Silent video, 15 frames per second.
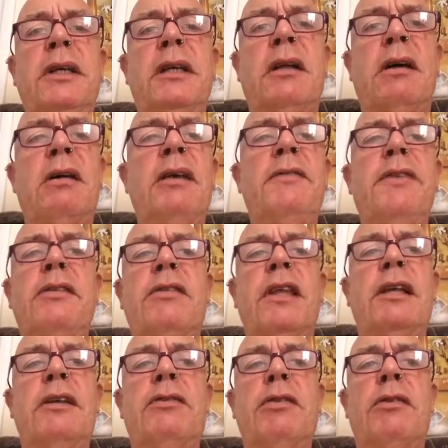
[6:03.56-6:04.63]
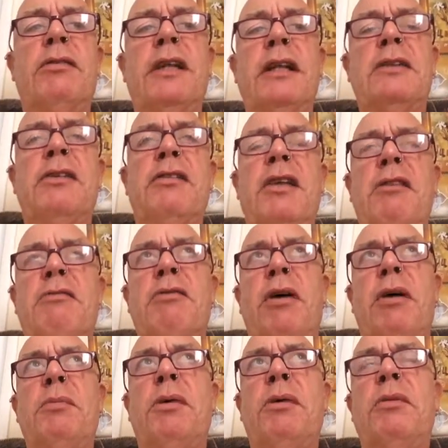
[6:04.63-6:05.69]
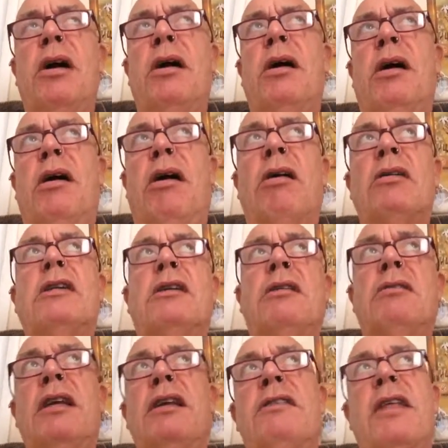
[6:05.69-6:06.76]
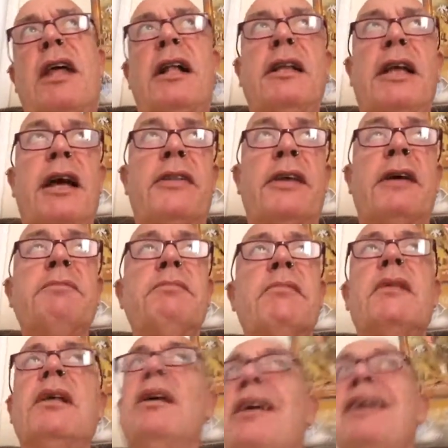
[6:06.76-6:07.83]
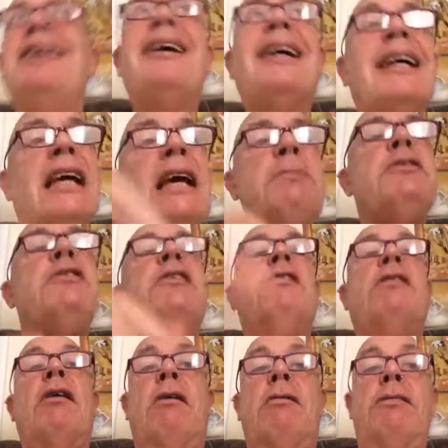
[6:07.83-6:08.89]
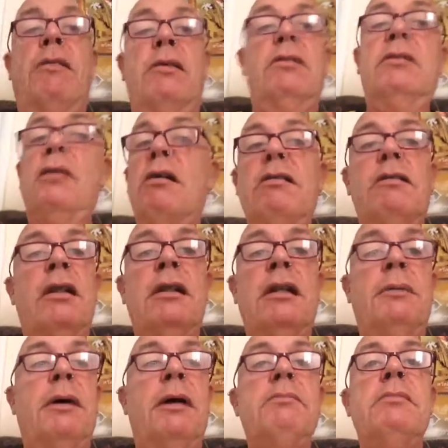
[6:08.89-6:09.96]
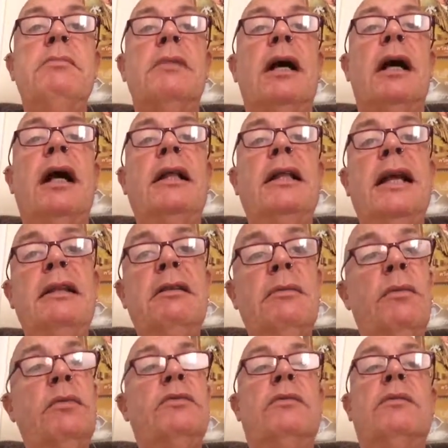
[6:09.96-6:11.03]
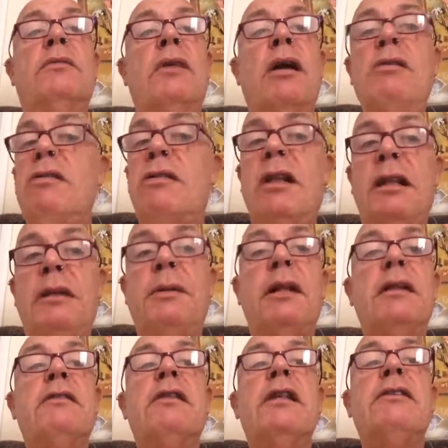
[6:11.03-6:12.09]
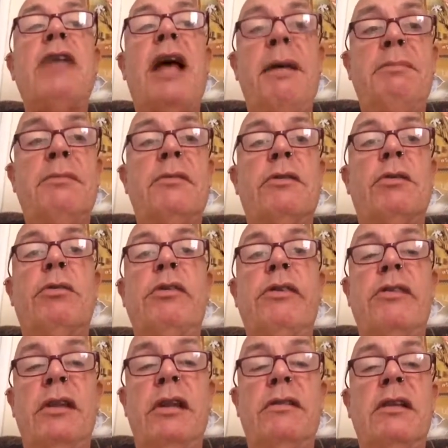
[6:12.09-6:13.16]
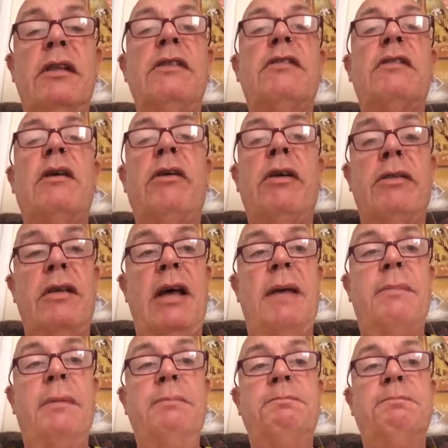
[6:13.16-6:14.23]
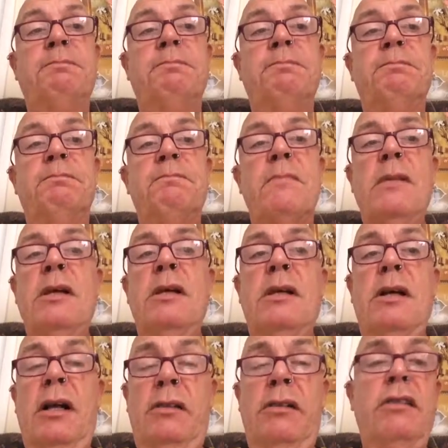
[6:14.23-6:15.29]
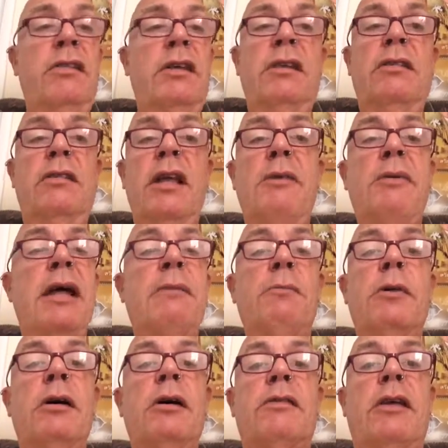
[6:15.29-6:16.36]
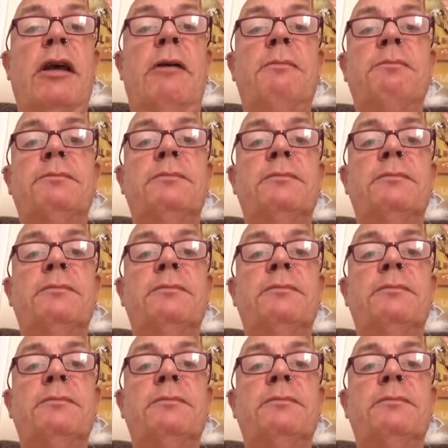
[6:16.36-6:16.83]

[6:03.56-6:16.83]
If you sort of think to yourself, right, well, I'm going to do this, that, and the other, keep it to yourself. Don't tell anyone, and then don't tell anyone until it's happened or until it's starting to happen, and just see how it works out.